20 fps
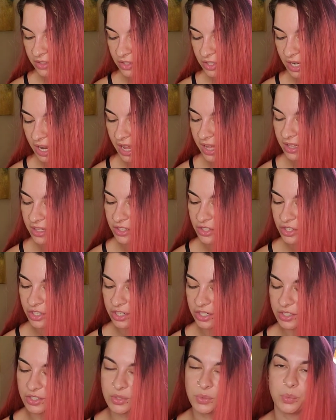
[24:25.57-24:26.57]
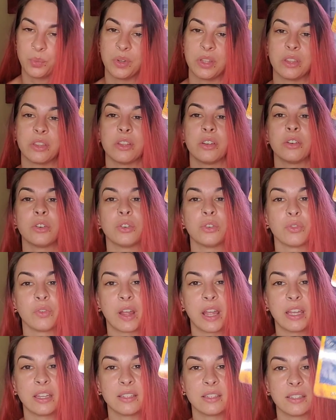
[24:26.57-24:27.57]
challenges with
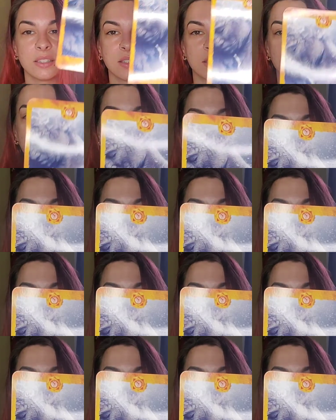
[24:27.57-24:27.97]
grace.